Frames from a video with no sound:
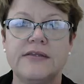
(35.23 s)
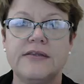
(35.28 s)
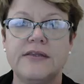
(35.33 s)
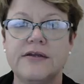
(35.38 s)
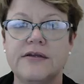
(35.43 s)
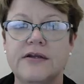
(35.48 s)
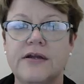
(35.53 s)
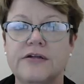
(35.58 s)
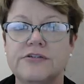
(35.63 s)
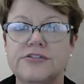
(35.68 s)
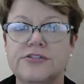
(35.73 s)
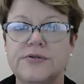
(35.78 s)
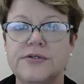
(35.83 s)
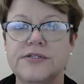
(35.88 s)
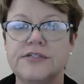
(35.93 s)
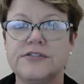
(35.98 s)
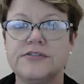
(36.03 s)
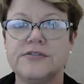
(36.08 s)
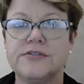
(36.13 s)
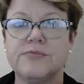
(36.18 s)
they are
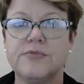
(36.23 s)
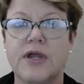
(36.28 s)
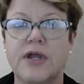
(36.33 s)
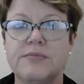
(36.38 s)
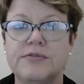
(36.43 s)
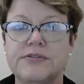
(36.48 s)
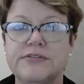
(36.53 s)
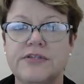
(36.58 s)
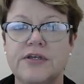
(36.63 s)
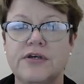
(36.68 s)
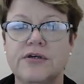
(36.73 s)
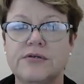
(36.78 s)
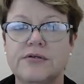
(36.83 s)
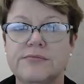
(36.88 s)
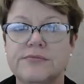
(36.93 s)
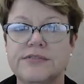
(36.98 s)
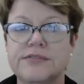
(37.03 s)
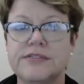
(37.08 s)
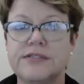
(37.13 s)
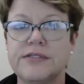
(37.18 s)
showing you some
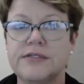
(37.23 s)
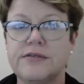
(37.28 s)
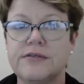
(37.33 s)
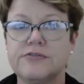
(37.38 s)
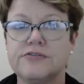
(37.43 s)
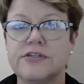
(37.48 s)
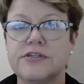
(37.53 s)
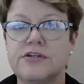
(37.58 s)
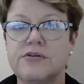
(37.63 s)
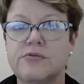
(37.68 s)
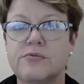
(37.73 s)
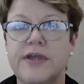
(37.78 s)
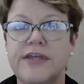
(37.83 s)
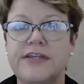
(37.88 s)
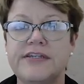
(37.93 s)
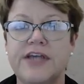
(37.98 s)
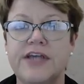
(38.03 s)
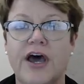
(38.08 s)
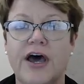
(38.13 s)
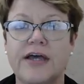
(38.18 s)
ribosomes. Those little
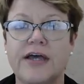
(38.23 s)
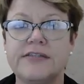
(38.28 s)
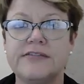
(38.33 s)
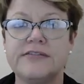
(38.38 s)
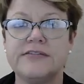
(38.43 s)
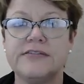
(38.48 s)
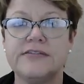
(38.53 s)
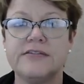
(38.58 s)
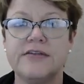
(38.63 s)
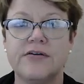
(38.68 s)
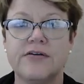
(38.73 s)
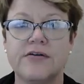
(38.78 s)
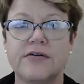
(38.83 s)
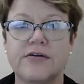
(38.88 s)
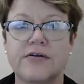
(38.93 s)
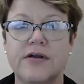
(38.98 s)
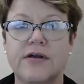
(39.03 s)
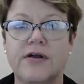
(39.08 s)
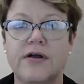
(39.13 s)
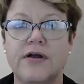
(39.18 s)
red dots
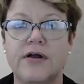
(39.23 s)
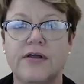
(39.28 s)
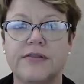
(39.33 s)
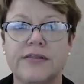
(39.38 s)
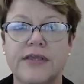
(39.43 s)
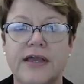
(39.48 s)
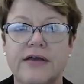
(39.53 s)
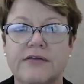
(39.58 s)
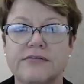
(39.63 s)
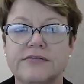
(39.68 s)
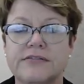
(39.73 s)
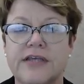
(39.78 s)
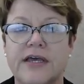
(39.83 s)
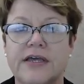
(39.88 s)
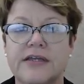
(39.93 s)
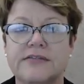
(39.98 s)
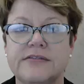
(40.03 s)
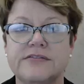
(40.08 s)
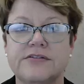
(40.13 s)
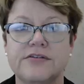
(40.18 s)
are on the
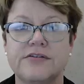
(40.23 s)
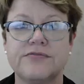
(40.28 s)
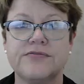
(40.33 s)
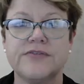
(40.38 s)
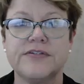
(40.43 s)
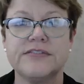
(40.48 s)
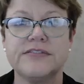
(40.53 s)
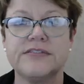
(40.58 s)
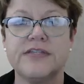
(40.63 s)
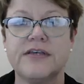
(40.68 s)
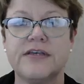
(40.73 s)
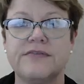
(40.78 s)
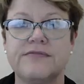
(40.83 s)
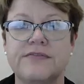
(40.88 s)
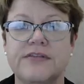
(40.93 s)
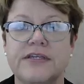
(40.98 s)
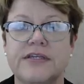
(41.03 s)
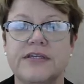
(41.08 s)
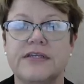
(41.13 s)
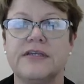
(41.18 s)
outside surface of
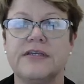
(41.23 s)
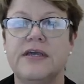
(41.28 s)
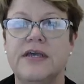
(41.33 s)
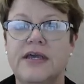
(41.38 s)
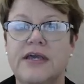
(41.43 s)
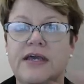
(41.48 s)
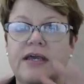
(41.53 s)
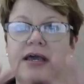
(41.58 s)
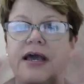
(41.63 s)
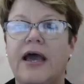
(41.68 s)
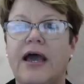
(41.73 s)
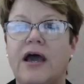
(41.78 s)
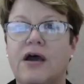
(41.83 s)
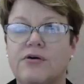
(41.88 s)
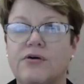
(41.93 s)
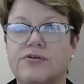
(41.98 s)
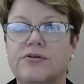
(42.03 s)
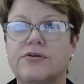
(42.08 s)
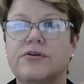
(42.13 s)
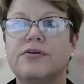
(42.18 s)
the
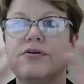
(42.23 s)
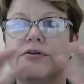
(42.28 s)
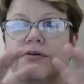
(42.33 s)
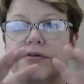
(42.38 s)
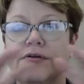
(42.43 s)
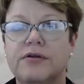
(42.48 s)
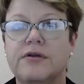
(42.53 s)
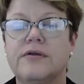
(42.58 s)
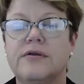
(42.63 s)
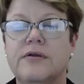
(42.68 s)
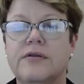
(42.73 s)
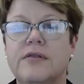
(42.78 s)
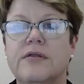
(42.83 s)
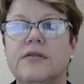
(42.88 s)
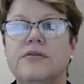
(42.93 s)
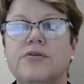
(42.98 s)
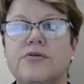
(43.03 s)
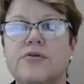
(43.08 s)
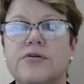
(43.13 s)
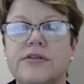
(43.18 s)
outer
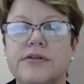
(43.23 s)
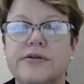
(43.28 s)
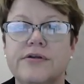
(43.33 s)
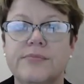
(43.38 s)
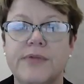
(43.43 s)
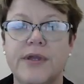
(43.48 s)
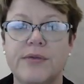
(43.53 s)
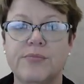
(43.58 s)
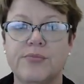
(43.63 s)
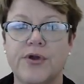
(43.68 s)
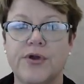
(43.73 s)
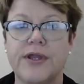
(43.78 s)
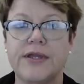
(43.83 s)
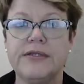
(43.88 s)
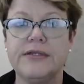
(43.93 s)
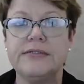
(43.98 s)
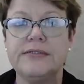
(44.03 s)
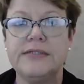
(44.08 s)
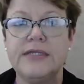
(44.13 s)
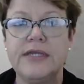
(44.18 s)
nuclear
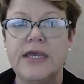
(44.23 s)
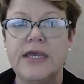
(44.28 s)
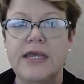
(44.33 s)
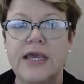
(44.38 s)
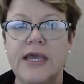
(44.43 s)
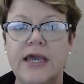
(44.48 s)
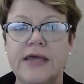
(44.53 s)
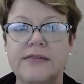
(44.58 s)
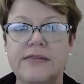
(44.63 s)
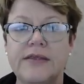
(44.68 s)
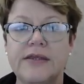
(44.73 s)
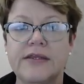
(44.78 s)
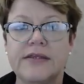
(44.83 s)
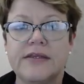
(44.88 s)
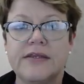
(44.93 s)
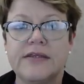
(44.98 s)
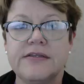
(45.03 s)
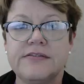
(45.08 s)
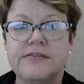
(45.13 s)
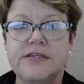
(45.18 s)
membrane. And then
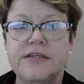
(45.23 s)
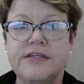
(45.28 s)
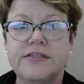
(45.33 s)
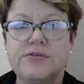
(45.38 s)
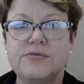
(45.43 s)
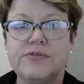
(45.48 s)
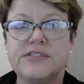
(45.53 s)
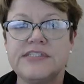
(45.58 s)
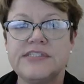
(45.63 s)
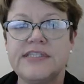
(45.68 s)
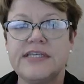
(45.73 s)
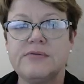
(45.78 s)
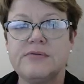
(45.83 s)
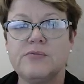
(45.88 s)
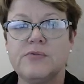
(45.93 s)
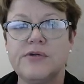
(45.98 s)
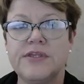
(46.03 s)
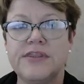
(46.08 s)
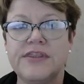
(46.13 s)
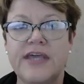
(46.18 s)
continuous
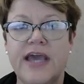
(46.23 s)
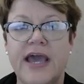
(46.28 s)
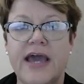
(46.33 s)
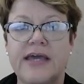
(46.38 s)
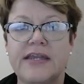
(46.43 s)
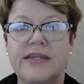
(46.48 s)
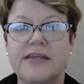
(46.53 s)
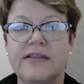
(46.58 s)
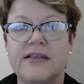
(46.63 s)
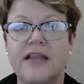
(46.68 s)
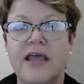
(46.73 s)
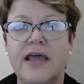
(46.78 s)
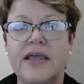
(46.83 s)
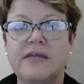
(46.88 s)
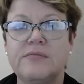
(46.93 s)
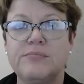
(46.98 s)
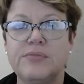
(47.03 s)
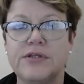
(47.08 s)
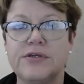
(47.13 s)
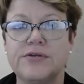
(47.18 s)
with that in
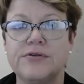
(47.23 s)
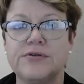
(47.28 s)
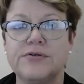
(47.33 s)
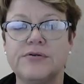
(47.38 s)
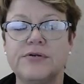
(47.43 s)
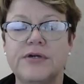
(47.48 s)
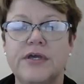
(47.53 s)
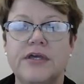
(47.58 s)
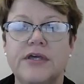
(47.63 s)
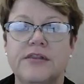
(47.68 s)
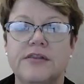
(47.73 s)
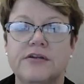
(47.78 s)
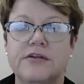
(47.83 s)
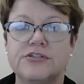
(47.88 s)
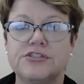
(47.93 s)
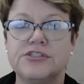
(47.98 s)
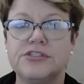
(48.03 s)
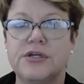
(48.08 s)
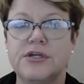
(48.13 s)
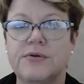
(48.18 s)
light blue, they're
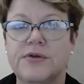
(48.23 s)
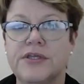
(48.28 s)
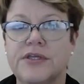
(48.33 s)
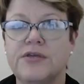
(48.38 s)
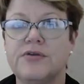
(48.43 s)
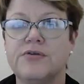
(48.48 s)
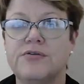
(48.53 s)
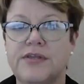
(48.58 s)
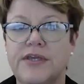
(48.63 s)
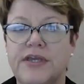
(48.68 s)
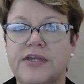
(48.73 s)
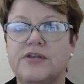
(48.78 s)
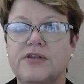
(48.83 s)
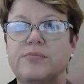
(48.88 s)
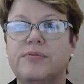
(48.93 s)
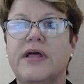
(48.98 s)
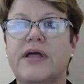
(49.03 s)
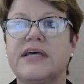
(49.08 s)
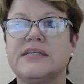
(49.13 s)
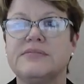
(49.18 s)
showing you the
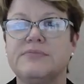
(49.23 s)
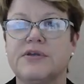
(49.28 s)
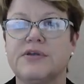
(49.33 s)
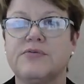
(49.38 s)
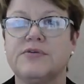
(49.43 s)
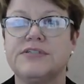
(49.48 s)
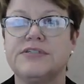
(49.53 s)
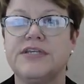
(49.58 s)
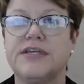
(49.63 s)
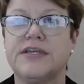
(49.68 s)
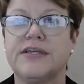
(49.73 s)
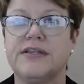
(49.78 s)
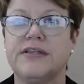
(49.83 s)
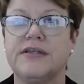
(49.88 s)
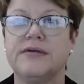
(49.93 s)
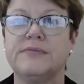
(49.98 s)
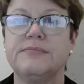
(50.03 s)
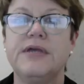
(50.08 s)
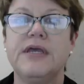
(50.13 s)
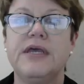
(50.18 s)
endoplasmic
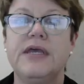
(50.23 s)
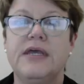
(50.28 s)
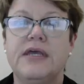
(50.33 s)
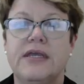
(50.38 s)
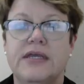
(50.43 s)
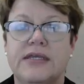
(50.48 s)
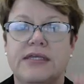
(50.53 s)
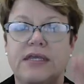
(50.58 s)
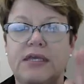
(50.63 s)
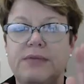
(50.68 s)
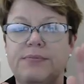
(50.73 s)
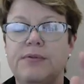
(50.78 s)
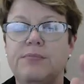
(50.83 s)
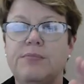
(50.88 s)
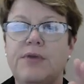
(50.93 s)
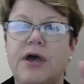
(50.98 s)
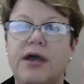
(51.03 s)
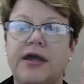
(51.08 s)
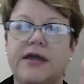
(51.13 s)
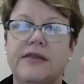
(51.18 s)
reticulum. Keep in
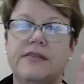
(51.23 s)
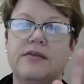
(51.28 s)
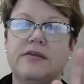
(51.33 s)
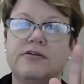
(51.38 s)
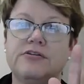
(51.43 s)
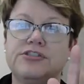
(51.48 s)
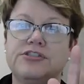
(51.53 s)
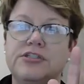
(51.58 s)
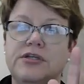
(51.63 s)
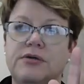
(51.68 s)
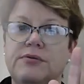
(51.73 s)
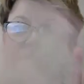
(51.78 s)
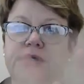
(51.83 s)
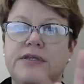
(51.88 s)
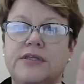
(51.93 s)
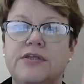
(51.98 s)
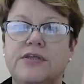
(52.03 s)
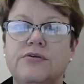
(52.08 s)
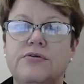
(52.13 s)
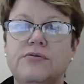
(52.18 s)
mind, they're showing
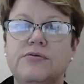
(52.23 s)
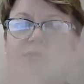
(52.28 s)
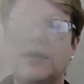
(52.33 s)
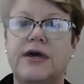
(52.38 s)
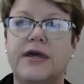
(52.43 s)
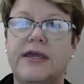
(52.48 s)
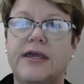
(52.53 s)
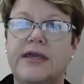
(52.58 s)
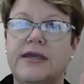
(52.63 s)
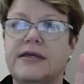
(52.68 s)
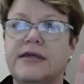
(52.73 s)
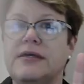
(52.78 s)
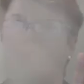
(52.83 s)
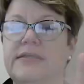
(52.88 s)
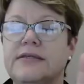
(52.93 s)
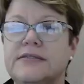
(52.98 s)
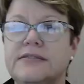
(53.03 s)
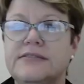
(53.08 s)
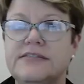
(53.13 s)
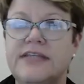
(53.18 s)
you a
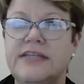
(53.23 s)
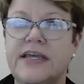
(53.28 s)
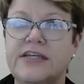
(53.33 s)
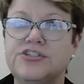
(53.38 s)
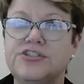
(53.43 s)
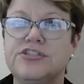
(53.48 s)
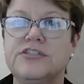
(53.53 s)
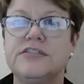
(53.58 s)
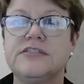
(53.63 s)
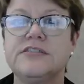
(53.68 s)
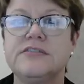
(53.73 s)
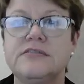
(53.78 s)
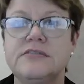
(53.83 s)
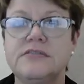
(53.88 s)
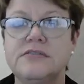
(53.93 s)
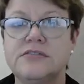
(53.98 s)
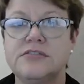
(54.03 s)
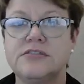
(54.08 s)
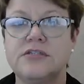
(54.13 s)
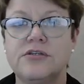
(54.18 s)
section
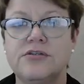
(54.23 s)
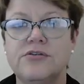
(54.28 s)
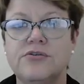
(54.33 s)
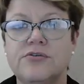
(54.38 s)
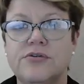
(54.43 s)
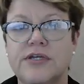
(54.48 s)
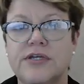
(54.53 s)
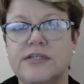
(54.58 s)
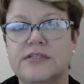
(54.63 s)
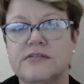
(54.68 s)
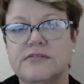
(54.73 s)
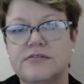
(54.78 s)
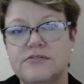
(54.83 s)
so you can